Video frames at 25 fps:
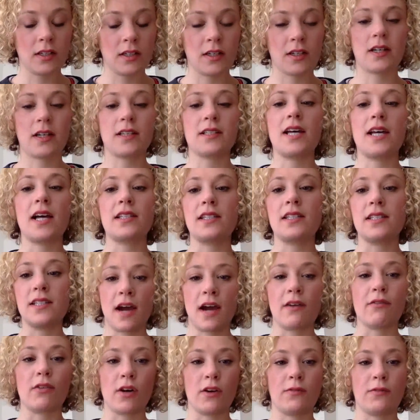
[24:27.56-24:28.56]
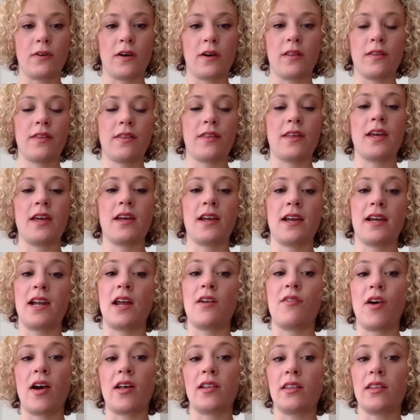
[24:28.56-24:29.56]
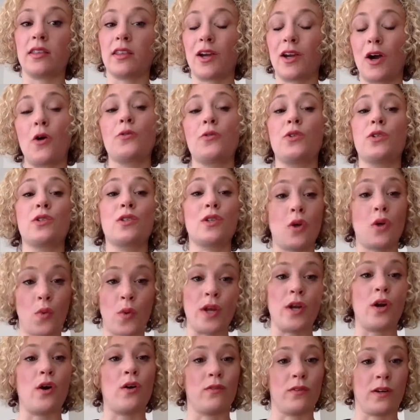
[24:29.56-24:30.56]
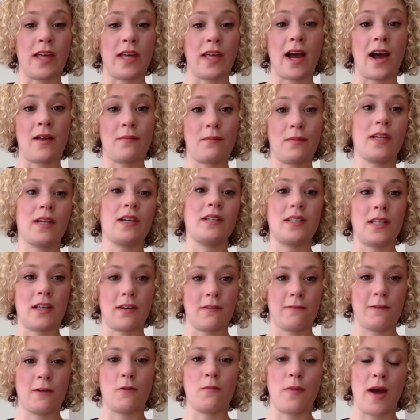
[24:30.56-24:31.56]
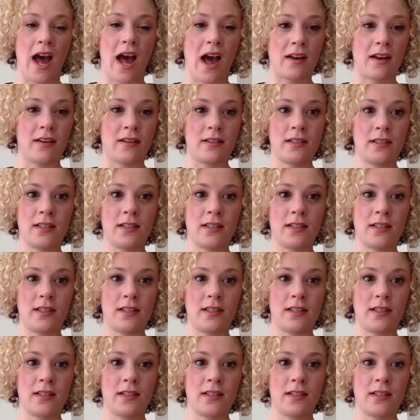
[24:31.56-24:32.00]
Because that's never a fun thing. And I've had coaches quit over that because they feel bad.